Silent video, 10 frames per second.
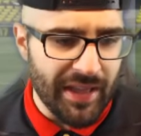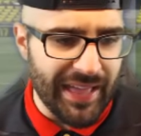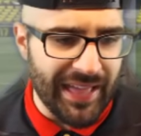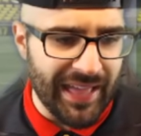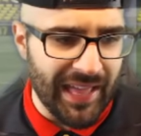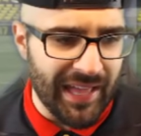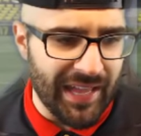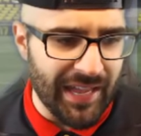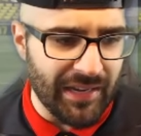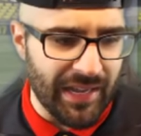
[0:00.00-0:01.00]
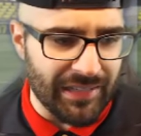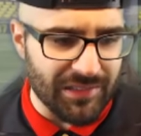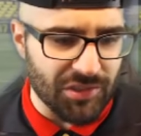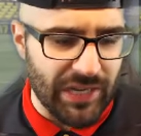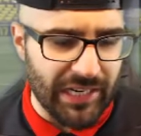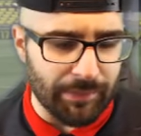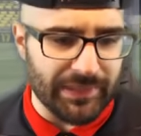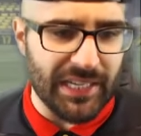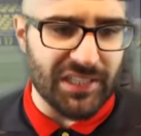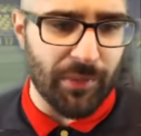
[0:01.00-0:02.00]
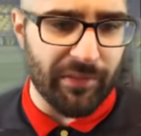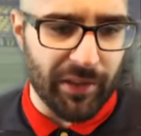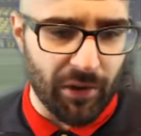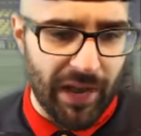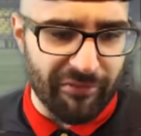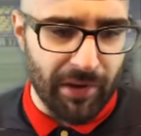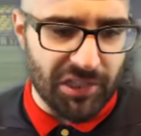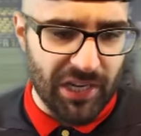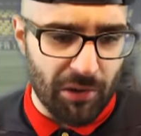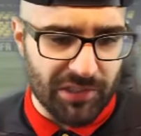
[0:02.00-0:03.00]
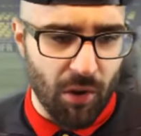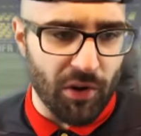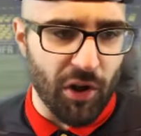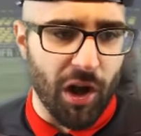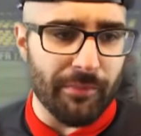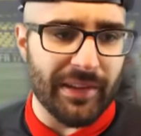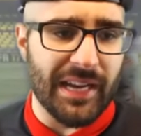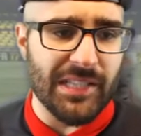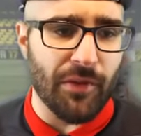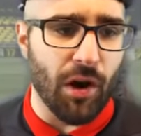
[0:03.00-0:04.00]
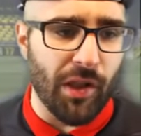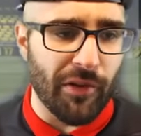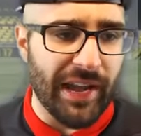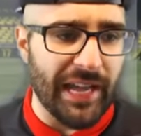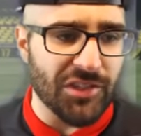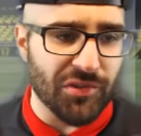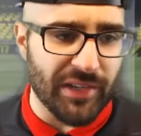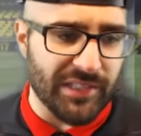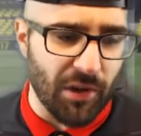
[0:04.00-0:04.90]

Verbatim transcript: And at the striker position, we really don't have much else going on because of all of our injuries.